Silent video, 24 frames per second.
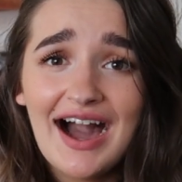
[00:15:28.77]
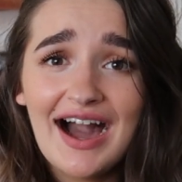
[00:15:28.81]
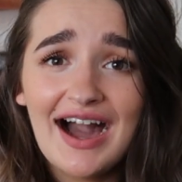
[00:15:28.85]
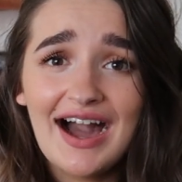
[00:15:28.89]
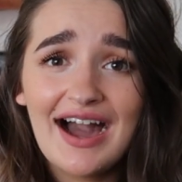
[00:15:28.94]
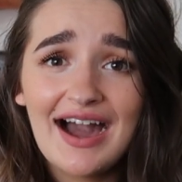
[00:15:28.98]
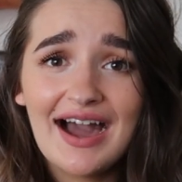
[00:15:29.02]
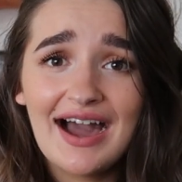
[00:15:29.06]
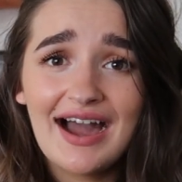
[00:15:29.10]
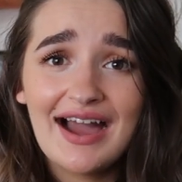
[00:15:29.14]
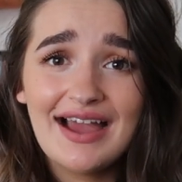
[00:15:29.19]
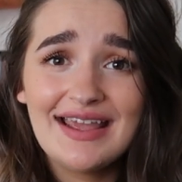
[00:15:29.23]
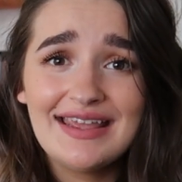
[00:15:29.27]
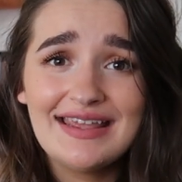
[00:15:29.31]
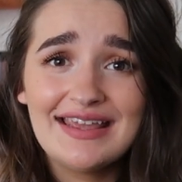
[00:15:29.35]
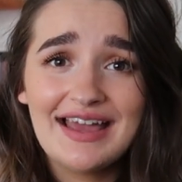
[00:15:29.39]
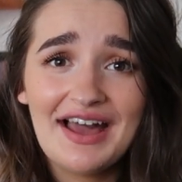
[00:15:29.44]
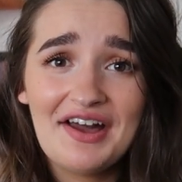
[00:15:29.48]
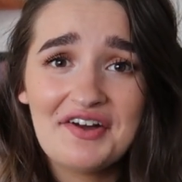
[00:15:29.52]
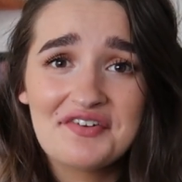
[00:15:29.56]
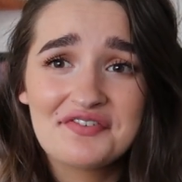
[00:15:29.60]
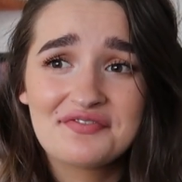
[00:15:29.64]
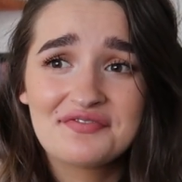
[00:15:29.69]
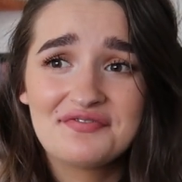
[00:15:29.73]
I
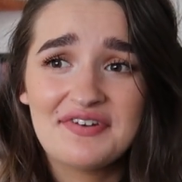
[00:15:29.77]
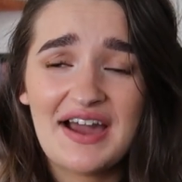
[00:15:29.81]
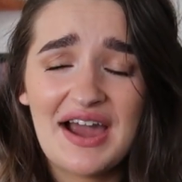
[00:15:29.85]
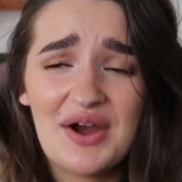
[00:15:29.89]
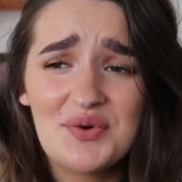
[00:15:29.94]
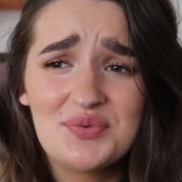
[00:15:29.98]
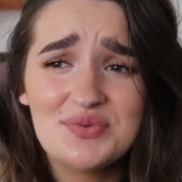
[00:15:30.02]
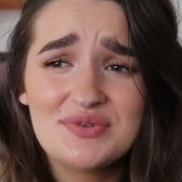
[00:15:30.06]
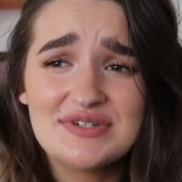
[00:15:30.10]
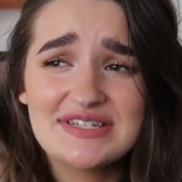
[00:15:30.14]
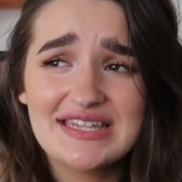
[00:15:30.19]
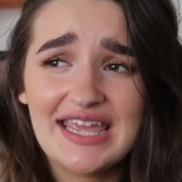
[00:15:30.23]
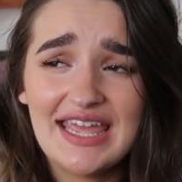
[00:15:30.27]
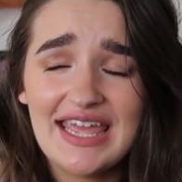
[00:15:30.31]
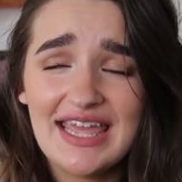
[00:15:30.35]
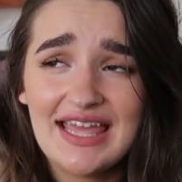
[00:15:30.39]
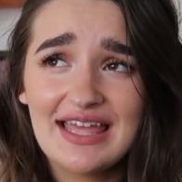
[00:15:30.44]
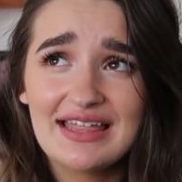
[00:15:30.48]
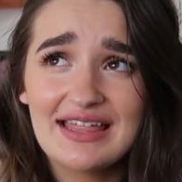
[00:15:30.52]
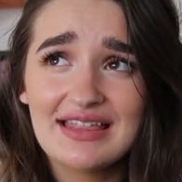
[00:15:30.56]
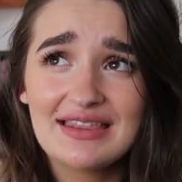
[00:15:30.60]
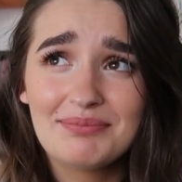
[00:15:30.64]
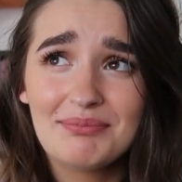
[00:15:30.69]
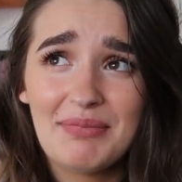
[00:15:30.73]
have found
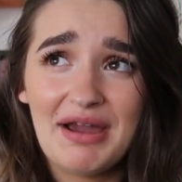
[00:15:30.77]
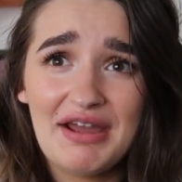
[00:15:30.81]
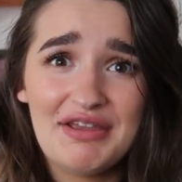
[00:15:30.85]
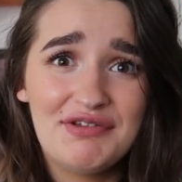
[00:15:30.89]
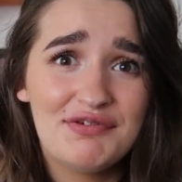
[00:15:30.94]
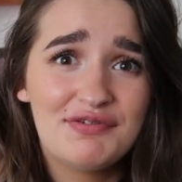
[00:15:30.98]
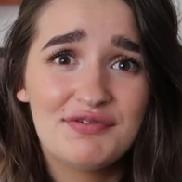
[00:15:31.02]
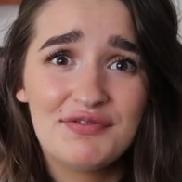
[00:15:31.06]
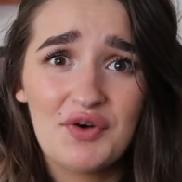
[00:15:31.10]
my